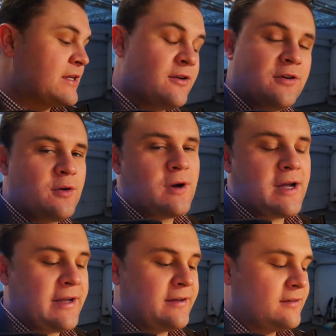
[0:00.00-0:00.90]
I don't know
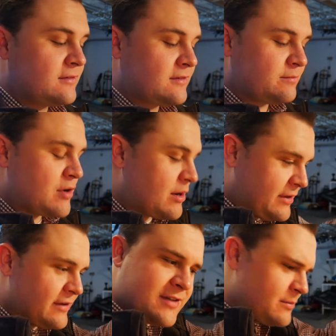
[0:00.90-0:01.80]
why.
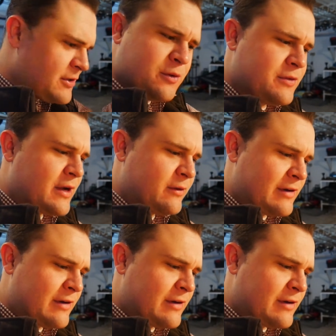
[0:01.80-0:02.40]
Probably it's something to do with that